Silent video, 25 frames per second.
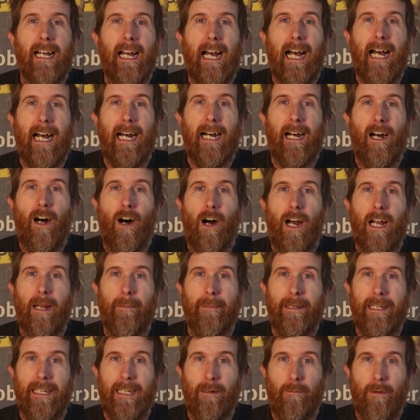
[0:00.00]
Uh, I am
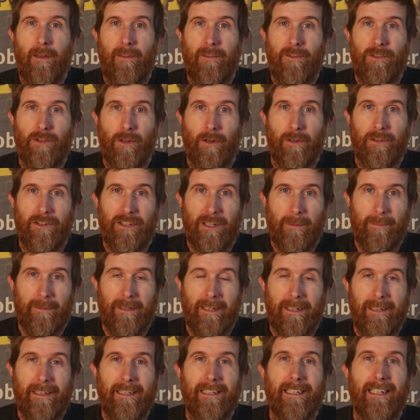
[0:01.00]
here with John
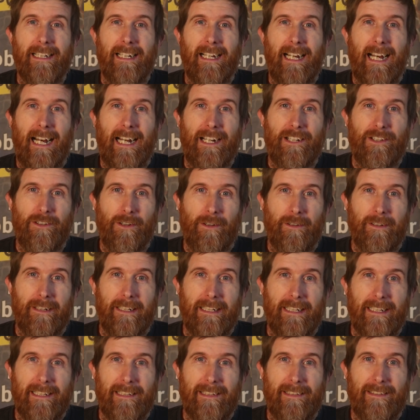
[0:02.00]
Shipton. Uh, John
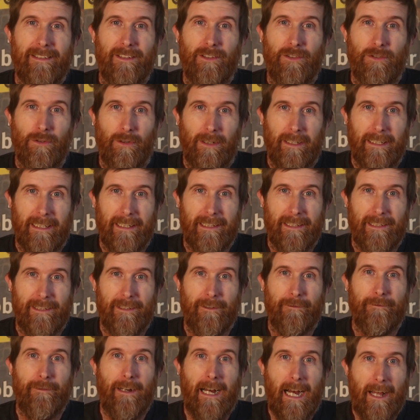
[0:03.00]
is Julian's
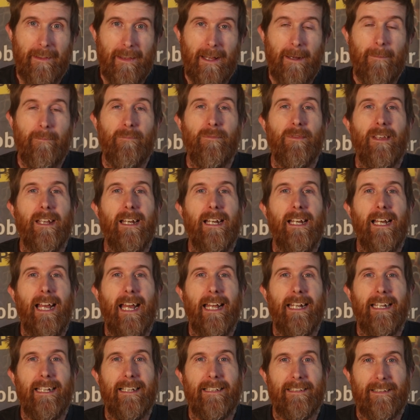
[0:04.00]
father,
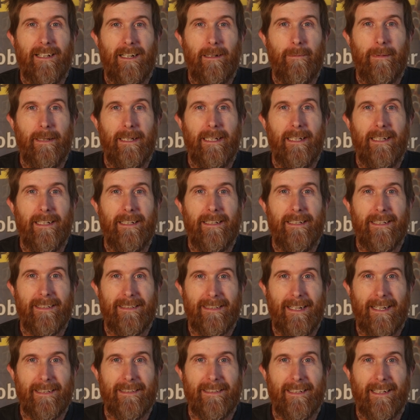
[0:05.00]
and he's going to be
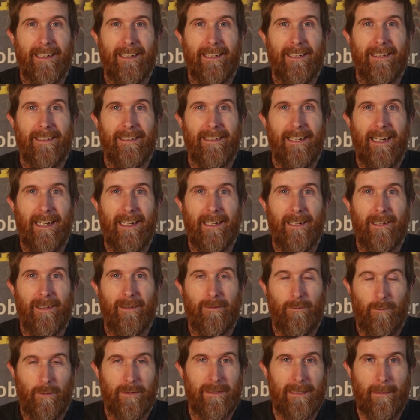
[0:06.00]
discussing uh,
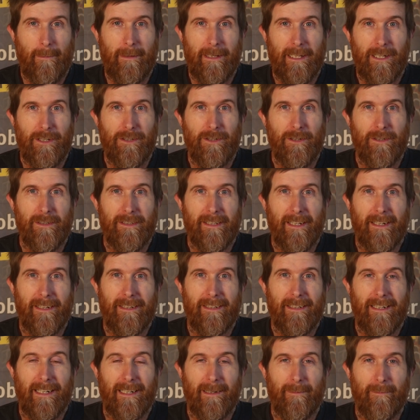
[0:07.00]
some of the issues that
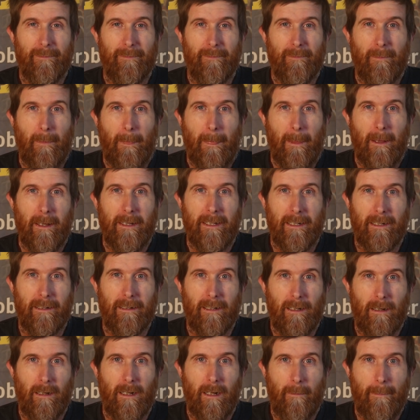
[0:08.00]
um, you
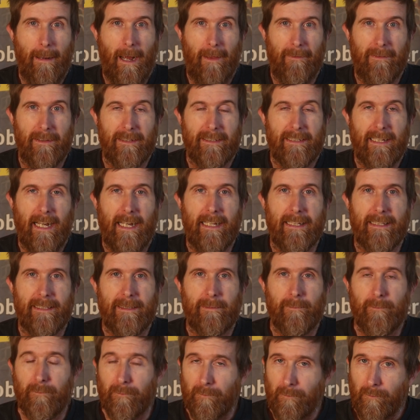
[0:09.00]
know about this case.